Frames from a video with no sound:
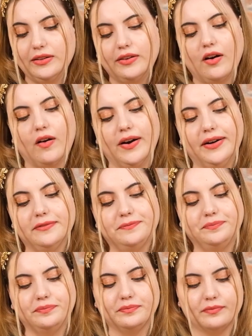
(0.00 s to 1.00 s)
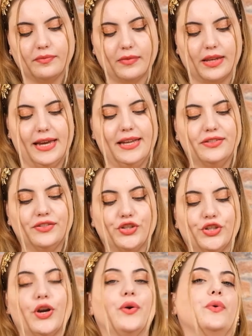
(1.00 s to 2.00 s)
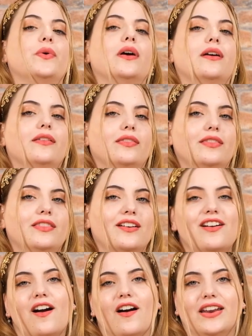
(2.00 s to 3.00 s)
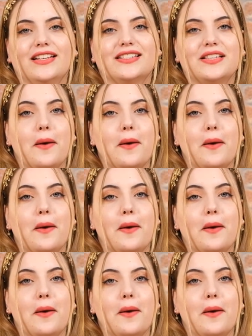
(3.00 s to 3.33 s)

the card and show the goddess